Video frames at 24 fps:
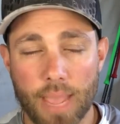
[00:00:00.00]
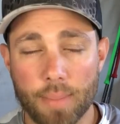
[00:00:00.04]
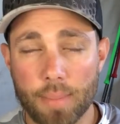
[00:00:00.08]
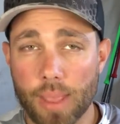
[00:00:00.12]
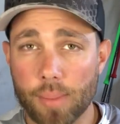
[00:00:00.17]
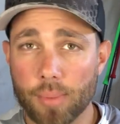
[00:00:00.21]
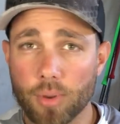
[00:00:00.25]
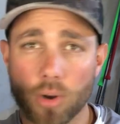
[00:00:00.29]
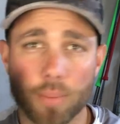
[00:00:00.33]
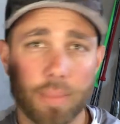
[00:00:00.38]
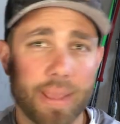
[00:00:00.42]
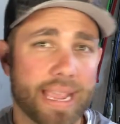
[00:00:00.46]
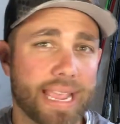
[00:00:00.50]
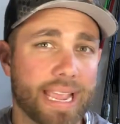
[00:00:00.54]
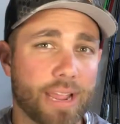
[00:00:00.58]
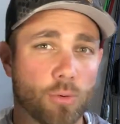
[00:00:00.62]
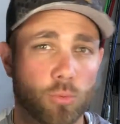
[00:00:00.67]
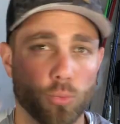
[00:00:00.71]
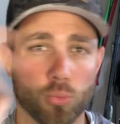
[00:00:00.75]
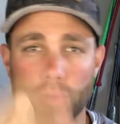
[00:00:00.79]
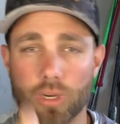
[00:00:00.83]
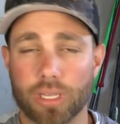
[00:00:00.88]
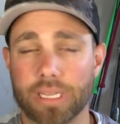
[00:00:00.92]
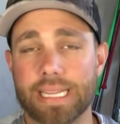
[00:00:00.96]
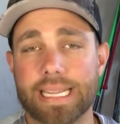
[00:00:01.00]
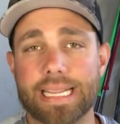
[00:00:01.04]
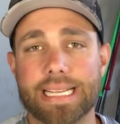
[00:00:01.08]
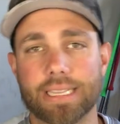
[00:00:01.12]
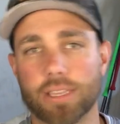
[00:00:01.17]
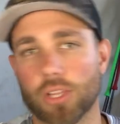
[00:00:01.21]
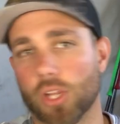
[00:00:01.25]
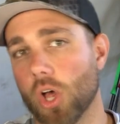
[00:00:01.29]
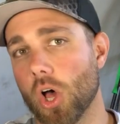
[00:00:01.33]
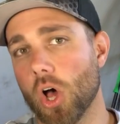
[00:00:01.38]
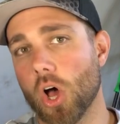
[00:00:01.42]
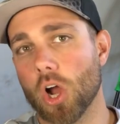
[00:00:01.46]
I'm able to make a really
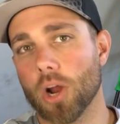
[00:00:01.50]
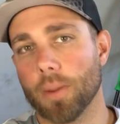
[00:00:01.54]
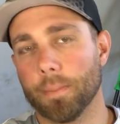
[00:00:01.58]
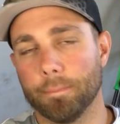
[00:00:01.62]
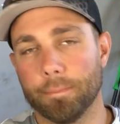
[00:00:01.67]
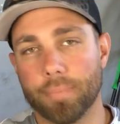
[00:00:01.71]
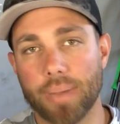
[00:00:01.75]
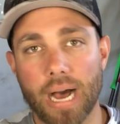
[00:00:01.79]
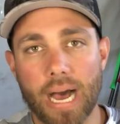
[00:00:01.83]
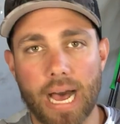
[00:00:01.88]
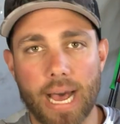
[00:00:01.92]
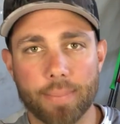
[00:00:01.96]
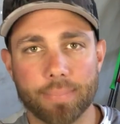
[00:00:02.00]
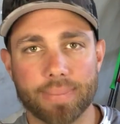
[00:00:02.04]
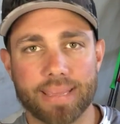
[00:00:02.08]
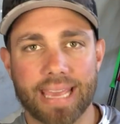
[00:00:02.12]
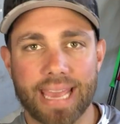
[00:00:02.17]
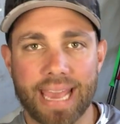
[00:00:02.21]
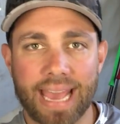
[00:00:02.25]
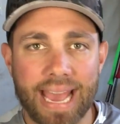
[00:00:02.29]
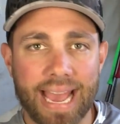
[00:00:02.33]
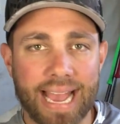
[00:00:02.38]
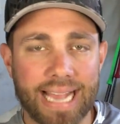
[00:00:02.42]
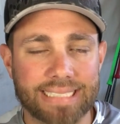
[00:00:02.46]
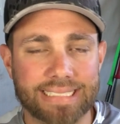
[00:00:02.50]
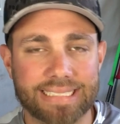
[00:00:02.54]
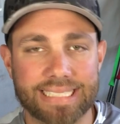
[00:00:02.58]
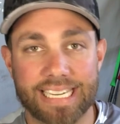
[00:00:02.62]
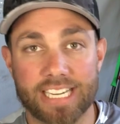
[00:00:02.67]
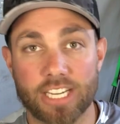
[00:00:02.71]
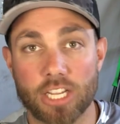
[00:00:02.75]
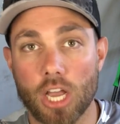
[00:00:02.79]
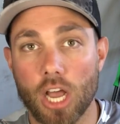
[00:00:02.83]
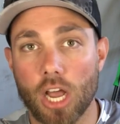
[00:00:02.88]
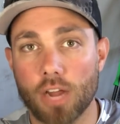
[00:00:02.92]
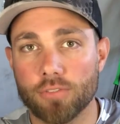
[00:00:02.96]
long bomb cast
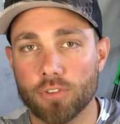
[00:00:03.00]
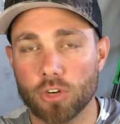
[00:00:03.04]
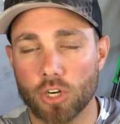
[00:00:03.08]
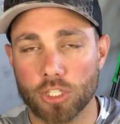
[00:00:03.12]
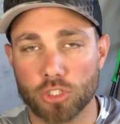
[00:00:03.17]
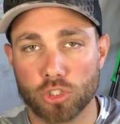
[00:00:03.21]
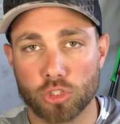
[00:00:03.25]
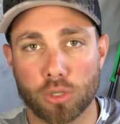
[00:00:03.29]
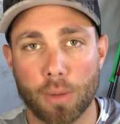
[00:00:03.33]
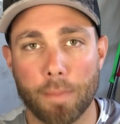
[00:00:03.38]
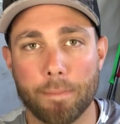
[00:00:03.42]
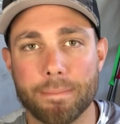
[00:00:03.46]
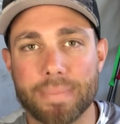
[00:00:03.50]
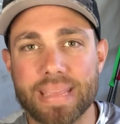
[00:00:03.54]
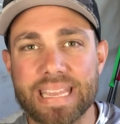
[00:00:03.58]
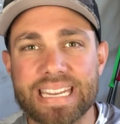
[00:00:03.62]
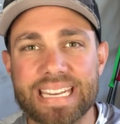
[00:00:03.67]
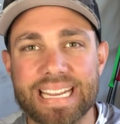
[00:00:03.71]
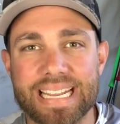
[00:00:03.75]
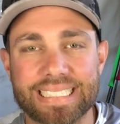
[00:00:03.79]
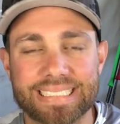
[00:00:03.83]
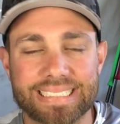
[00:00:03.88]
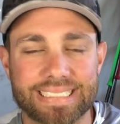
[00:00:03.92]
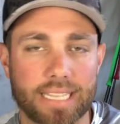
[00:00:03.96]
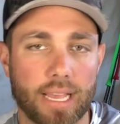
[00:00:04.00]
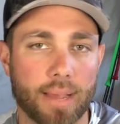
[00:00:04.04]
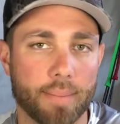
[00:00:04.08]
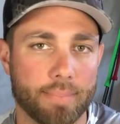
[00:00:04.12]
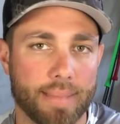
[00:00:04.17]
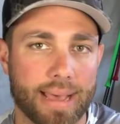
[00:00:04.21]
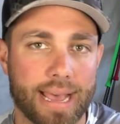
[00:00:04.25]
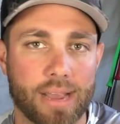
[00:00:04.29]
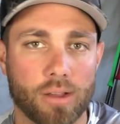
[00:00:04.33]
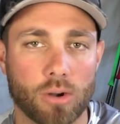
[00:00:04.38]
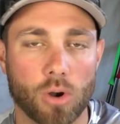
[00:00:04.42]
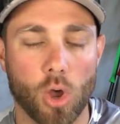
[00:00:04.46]
and cover a tremendous
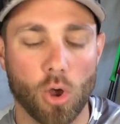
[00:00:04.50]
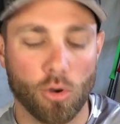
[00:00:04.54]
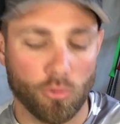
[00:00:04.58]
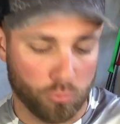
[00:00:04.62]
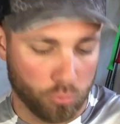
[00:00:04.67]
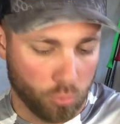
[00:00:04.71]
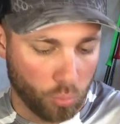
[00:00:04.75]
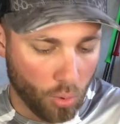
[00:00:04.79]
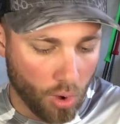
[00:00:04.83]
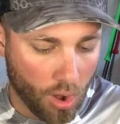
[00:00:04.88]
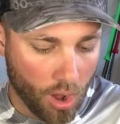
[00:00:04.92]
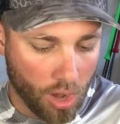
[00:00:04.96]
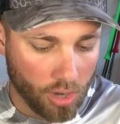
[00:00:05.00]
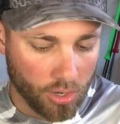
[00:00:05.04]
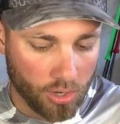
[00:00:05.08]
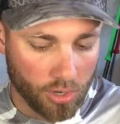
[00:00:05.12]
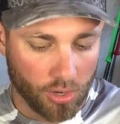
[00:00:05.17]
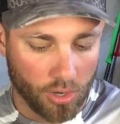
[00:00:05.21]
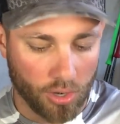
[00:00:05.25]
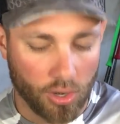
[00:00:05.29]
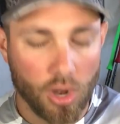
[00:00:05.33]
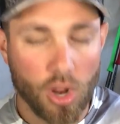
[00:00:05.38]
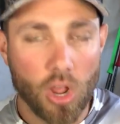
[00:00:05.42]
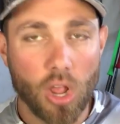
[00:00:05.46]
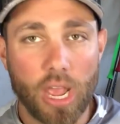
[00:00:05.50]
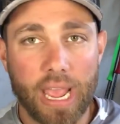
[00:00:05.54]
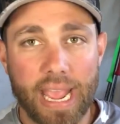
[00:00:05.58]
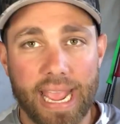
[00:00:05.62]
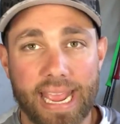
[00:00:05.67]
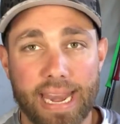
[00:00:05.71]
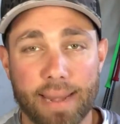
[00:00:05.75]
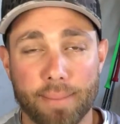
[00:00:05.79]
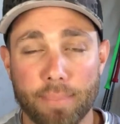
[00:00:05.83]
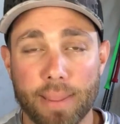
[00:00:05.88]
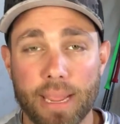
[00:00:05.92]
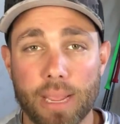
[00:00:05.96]
amount of water
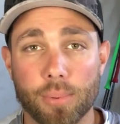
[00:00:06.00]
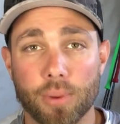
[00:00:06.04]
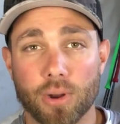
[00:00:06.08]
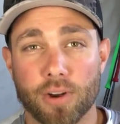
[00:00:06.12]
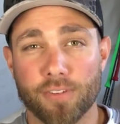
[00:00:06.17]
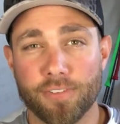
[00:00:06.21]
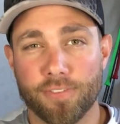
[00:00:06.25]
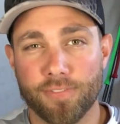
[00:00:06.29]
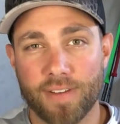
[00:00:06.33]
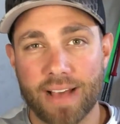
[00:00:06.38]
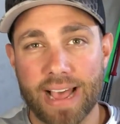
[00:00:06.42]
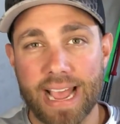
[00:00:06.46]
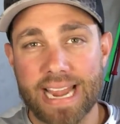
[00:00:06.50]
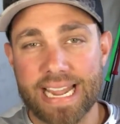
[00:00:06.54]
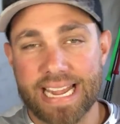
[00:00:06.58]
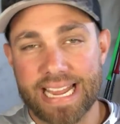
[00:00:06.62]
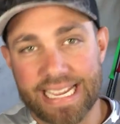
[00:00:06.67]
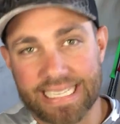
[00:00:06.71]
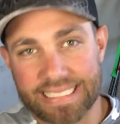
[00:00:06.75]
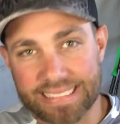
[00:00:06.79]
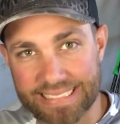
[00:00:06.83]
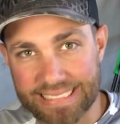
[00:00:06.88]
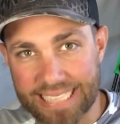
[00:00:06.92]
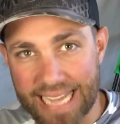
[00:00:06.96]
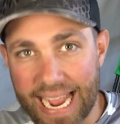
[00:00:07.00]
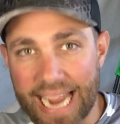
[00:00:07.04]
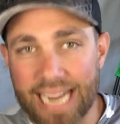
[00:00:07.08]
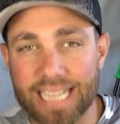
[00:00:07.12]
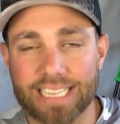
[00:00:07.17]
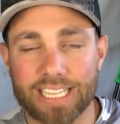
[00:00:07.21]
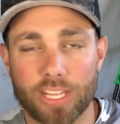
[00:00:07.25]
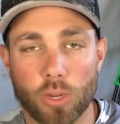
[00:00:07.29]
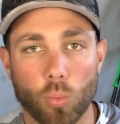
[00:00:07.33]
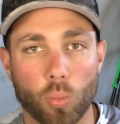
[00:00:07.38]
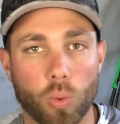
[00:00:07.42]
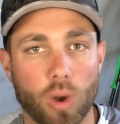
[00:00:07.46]
and be able to find
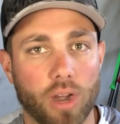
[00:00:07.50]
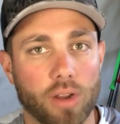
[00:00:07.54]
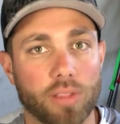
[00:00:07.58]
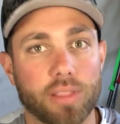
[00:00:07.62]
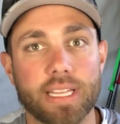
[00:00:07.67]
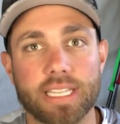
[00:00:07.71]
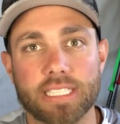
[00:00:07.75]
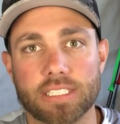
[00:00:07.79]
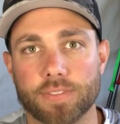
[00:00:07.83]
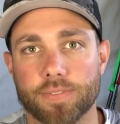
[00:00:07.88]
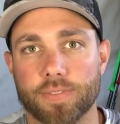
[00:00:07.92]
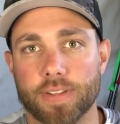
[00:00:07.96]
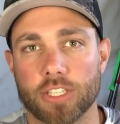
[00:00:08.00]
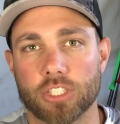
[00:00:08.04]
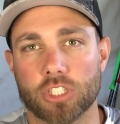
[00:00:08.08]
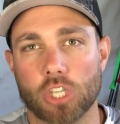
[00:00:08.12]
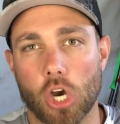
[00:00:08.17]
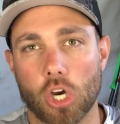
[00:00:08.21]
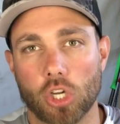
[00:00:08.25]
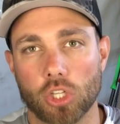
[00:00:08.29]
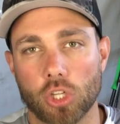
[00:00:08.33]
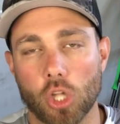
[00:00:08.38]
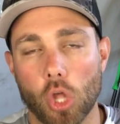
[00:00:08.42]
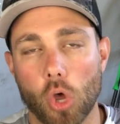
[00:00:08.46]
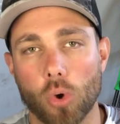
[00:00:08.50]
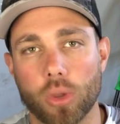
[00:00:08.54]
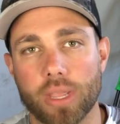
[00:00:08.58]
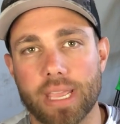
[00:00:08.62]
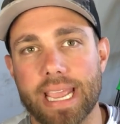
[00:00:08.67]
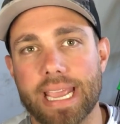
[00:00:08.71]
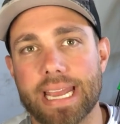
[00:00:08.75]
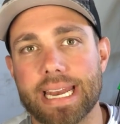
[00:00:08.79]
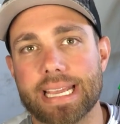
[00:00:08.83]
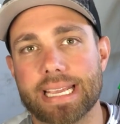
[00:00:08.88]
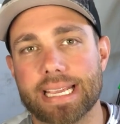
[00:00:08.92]
exactly where these fish are located.